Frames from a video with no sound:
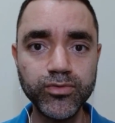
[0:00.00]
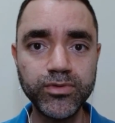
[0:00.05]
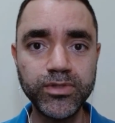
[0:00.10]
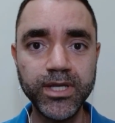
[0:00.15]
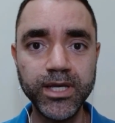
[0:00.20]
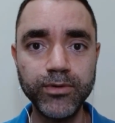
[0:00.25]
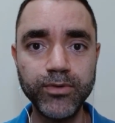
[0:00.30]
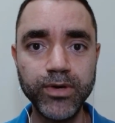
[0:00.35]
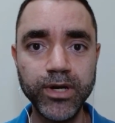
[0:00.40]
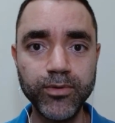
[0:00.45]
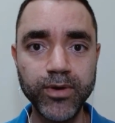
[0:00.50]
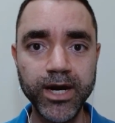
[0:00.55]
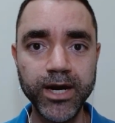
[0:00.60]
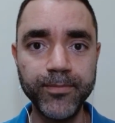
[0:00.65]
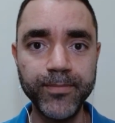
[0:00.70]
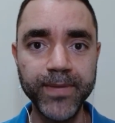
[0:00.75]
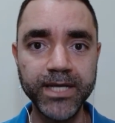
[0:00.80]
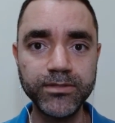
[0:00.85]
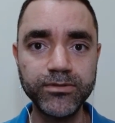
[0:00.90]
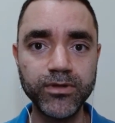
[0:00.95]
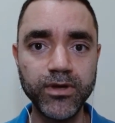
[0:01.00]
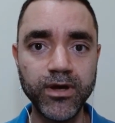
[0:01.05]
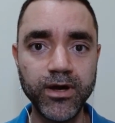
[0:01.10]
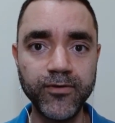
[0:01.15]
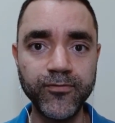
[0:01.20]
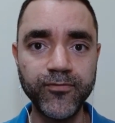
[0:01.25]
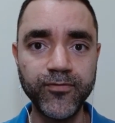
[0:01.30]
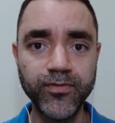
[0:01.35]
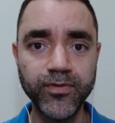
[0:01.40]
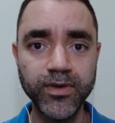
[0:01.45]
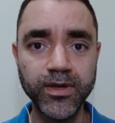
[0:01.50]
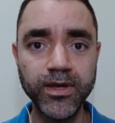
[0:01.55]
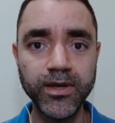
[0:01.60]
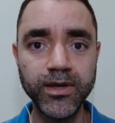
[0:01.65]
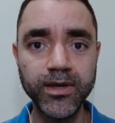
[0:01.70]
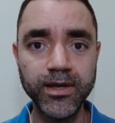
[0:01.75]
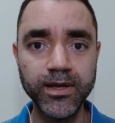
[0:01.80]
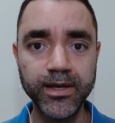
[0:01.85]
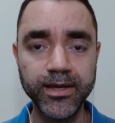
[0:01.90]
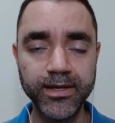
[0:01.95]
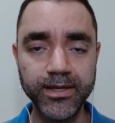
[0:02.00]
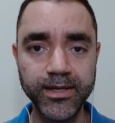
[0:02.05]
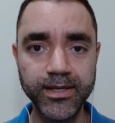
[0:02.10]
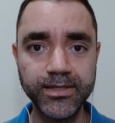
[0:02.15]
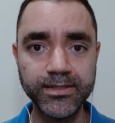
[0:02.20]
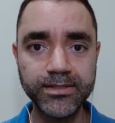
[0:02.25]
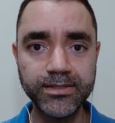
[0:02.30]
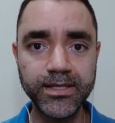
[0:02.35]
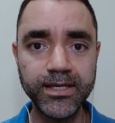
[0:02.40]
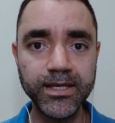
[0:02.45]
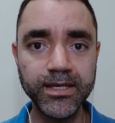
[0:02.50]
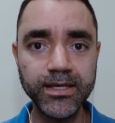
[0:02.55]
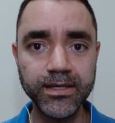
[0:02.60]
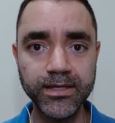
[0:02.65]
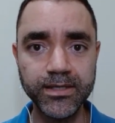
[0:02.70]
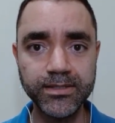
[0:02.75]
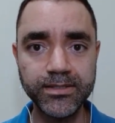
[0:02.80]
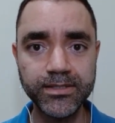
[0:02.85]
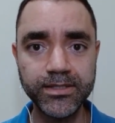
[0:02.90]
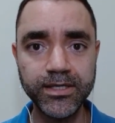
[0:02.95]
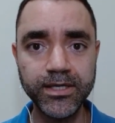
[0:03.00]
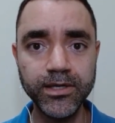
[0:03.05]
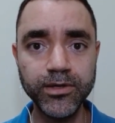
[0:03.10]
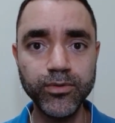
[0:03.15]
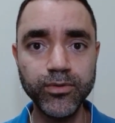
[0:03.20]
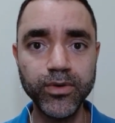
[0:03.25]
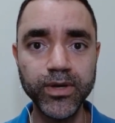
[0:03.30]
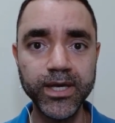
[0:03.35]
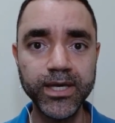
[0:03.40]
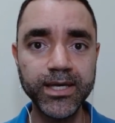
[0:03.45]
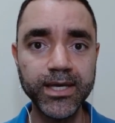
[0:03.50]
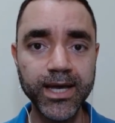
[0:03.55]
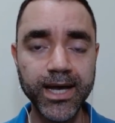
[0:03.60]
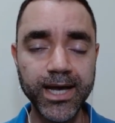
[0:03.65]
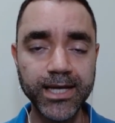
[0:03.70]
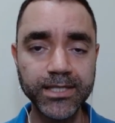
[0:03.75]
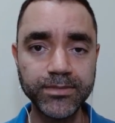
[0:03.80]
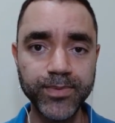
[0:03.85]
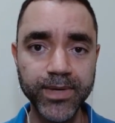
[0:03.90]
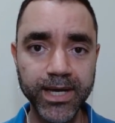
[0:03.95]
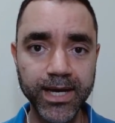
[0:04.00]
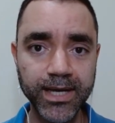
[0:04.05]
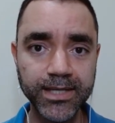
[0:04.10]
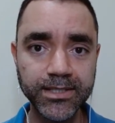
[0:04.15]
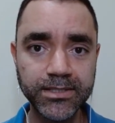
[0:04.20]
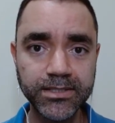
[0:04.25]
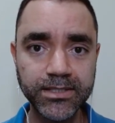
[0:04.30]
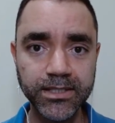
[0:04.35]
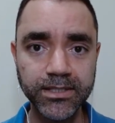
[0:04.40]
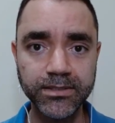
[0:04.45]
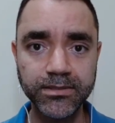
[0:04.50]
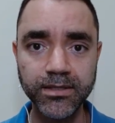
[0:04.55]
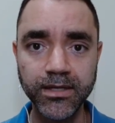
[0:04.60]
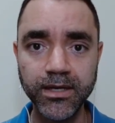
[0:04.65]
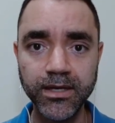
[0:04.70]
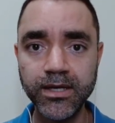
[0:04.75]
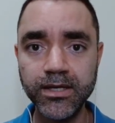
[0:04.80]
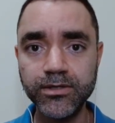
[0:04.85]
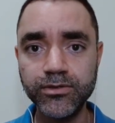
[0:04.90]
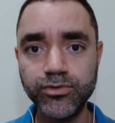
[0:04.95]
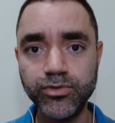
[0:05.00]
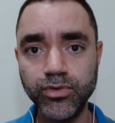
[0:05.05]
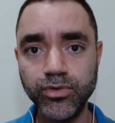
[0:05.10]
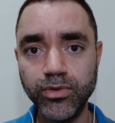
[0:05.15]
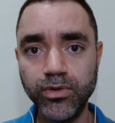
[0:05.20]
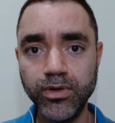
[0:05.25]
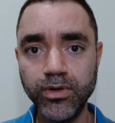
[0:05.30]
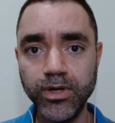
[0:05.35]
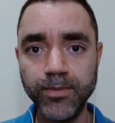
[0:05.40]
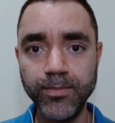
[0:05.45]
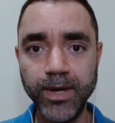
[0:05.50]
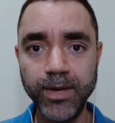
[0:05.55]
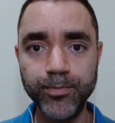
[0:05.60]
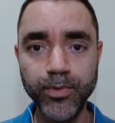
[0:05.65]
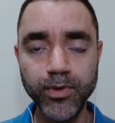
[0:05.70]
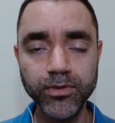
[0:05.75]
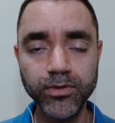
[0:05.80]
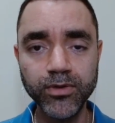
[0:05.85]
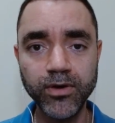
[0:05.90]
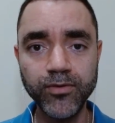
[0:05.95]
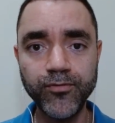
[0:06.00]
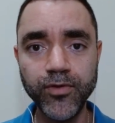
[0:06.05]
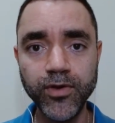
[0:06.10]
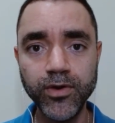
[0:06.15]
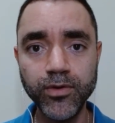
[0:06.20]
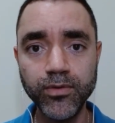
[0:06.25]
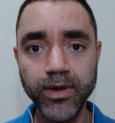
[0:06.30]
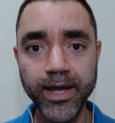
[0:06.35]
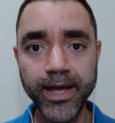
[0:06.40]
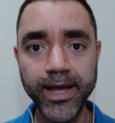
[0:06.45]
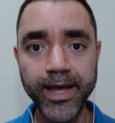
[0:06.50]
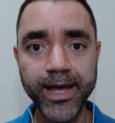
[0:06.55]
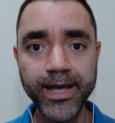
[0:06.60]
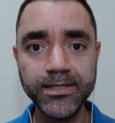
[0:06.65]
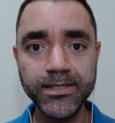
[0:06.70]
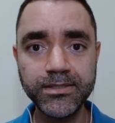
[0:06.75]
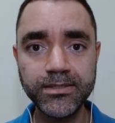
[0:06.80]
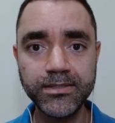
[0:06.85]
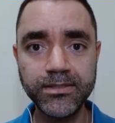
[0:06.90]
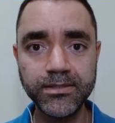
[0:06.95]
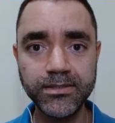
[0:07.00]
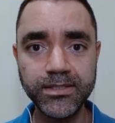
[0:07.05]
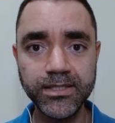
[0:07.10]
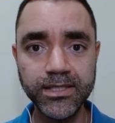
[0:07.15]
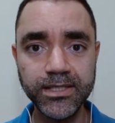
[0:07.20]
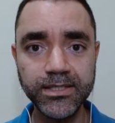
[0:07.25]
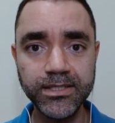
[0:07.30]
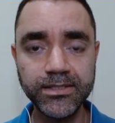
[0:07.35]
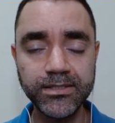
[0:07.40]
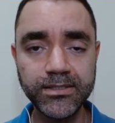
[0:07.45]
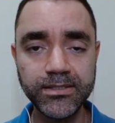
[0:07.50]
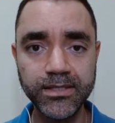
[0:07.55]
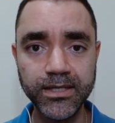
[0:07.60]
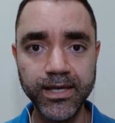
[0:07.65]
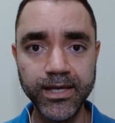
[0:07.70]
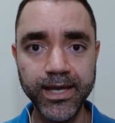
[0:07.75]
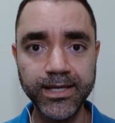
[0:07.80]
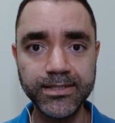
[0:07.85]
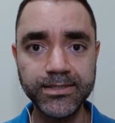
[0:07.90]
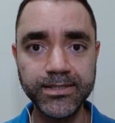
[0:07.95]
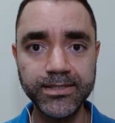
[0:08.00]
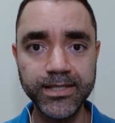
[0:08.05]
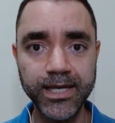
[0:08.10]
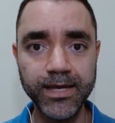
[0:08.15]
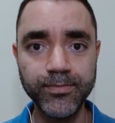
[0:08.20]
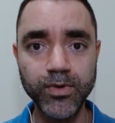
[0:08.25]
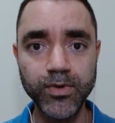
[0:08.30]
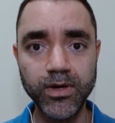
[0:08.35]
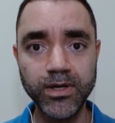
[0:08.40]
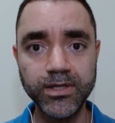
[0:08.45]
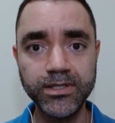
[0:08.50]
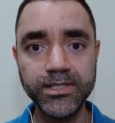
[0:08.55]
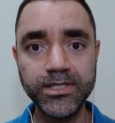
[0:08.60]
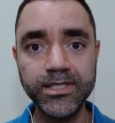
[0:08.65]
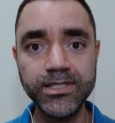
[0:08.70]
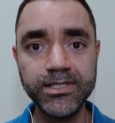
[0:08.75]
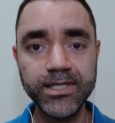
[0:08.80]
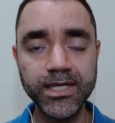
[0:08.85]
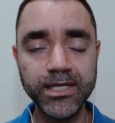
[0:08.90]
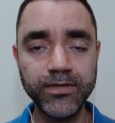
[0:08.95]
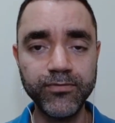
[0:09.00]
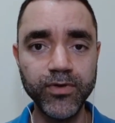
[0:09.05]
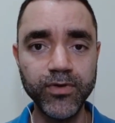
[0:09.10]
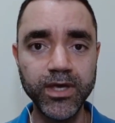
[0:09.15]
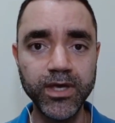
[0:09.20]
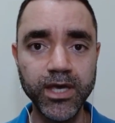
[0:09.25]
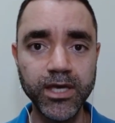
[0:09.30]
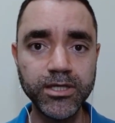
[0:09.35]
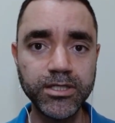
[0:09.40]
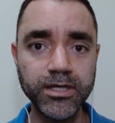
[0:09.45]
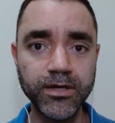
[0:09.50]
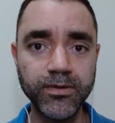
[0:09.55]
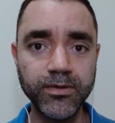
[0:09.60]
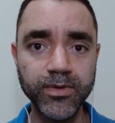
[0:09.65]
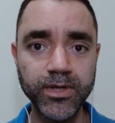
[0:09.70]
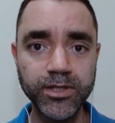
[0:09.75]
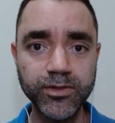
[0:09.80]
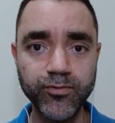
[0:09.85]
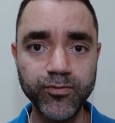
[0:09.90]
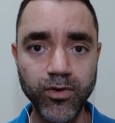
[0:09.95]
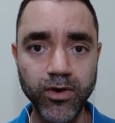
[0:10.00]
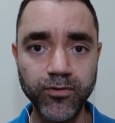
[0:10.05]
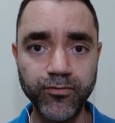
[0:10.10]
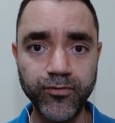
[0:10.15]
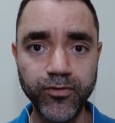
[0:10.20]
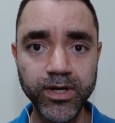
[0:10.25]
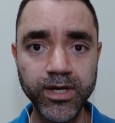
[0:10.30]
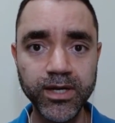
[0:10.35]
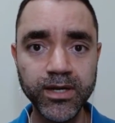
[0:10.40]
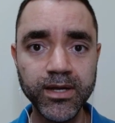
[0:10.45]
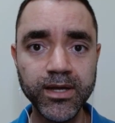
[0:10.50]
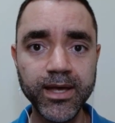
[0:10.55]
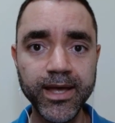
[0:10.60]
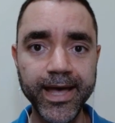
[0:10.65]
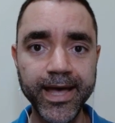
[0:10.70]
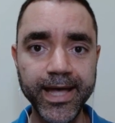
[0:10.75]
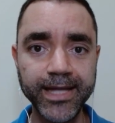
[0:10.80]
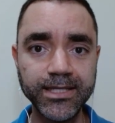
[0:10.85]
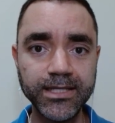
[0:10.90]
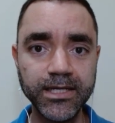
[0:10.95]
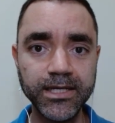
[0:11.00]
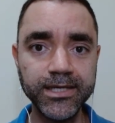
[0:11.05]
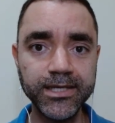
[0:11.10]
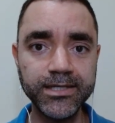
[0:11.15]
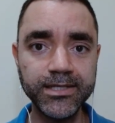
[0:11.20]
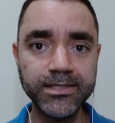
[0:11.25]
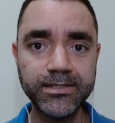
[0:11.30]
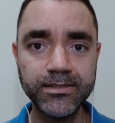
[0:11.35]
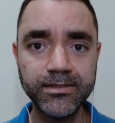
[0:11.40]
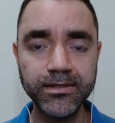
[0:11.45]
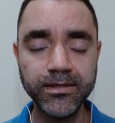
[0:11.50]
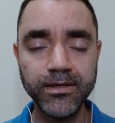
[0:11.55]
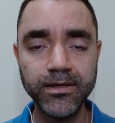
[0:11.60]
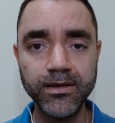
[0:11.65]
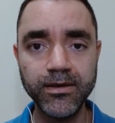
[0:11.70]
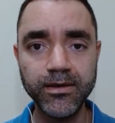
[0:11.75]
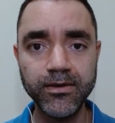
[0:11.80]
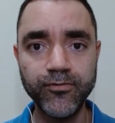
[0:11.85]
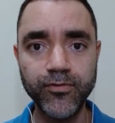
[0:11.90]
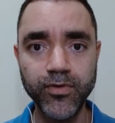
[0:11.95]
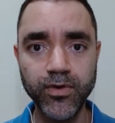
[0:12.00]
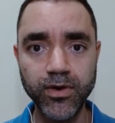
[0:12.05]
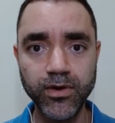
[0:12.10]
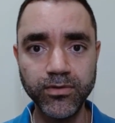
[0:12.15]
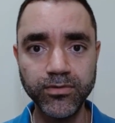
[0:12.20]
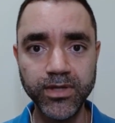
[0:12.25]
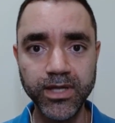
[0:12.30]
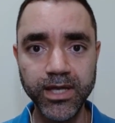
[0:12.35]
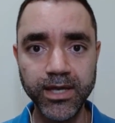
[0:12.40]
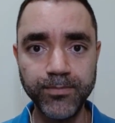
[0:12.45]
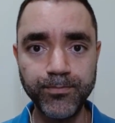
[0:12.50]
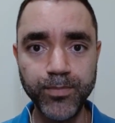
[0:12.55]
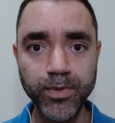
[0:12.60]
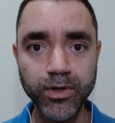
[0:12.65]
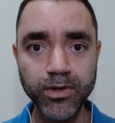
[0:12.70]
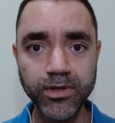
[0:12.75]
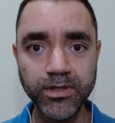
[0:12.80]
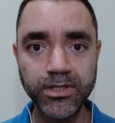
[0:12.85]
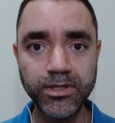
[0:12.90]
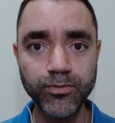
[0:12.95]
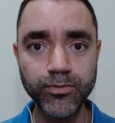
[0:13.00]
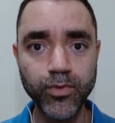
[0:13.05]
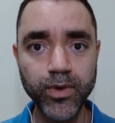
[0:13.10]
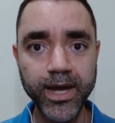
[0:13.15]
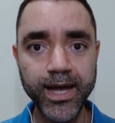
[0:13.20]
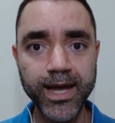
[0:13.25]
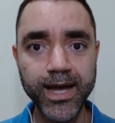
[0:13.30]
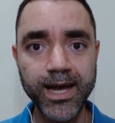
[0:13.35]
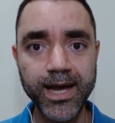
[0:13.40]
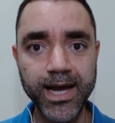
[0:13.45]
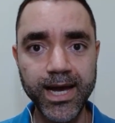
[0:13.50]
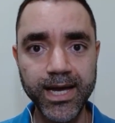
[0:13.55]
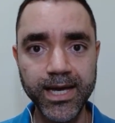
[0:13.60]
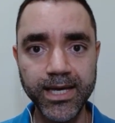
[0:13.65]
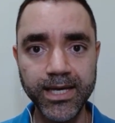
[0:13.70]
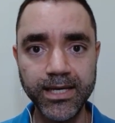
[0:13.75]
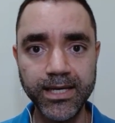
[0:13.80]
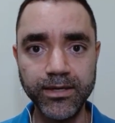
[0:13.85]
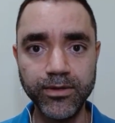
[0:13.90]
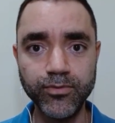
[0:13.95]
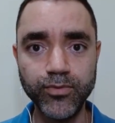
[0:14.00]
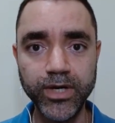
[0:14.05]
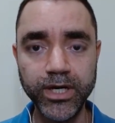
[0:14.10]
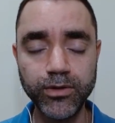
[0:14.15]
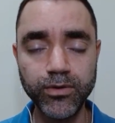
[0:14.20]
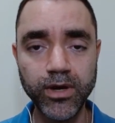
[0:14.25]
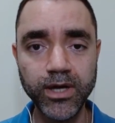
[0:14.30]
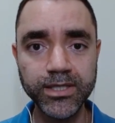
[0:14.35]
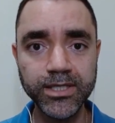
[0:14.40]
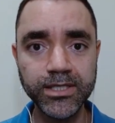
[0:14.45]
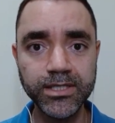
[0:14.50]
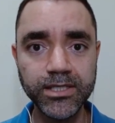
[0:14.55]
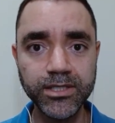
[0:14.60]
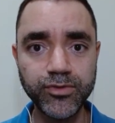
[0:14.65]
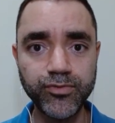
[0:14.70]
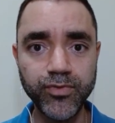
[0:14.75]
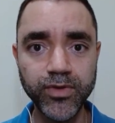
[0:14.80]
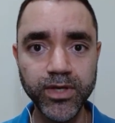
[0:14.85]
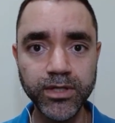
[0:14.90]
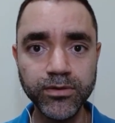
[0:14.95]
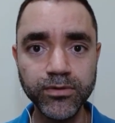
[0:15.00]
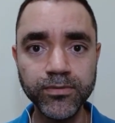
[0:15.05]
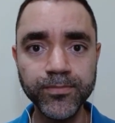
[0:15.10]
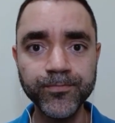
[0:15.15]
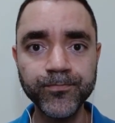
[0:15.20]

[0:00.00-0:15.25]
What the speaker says: the requirements of skill in Aspen Hysys. So in my point of view, as this exam or this certification is for free, at least from the period where I recorded this video,